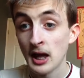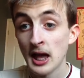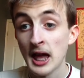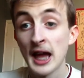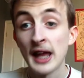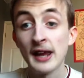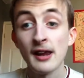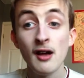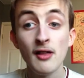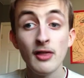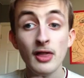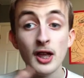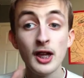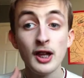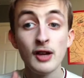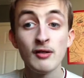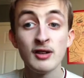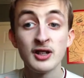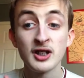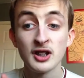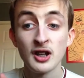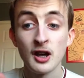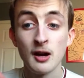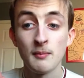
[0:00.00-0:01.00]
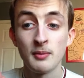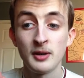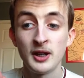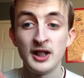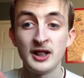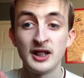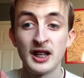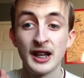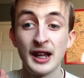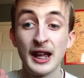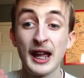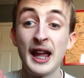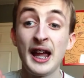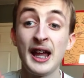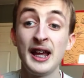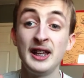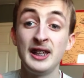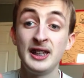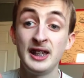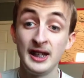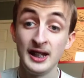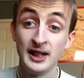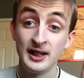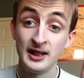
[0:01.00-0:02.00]
and other US companies like
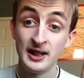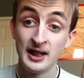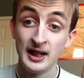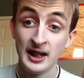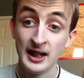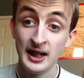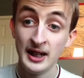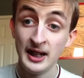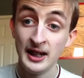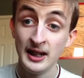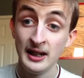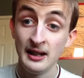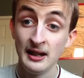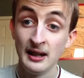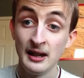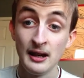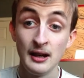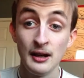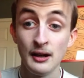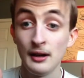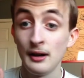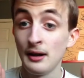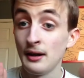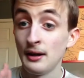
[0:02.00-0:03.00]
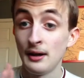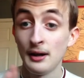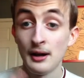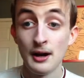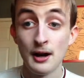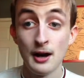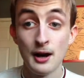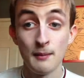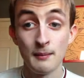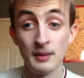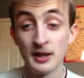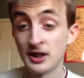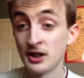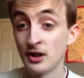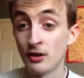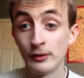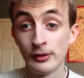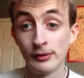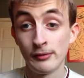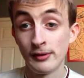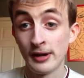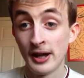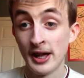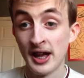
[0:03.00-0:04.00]
AT&T, that's the
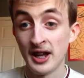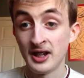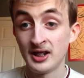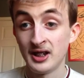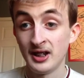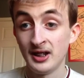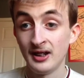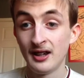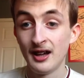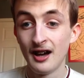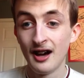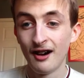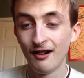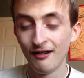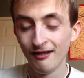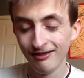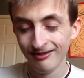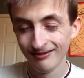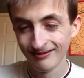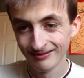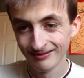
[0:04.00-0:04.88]
only one I actually know,